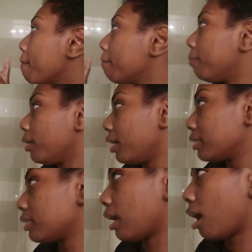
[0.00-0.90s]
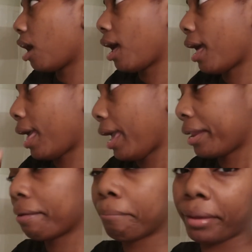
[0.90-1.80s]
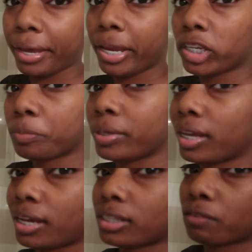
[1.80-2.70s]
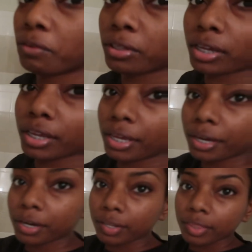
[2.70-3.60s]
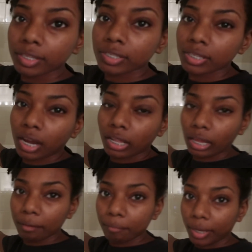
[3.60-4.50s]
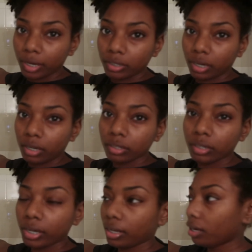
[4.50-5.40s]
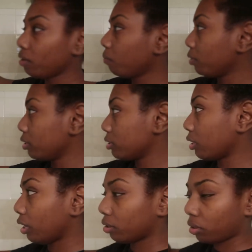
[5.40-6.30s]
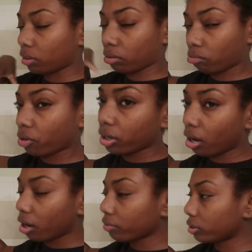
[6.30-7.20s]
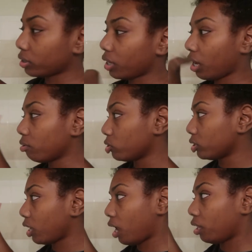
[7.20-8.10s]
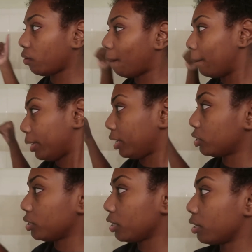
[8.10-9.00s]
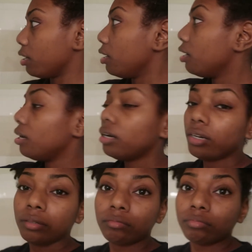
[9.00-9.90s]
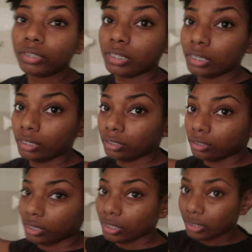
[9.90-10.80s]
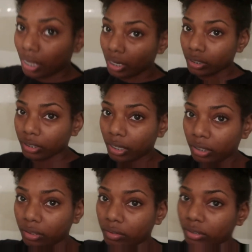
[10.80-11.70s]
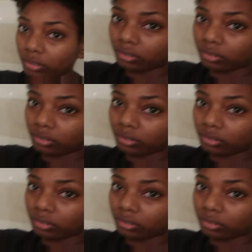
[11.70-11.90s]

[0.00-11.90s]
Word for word: but i added beige because if you look in here this is kind of like a beige color and i didn't want it to like throw it off so it's like i'll just add a little beige in there but yeah it's not as yellow as